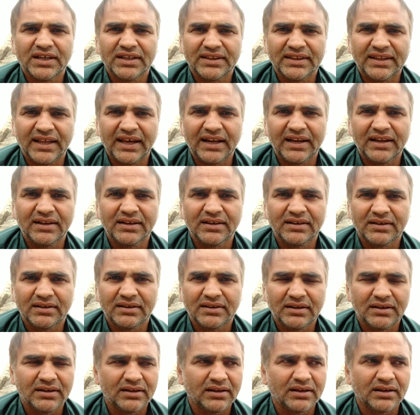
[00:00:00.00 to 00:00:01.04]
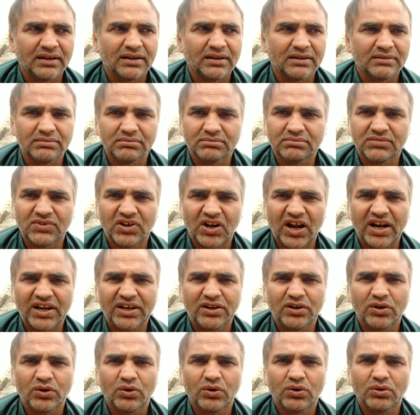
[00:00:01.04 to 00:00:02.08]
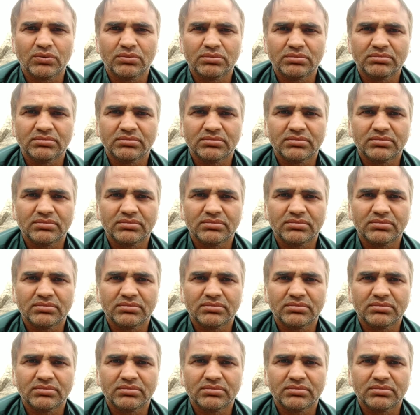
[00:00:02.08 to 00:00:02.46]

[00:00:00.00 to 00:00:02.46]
then right now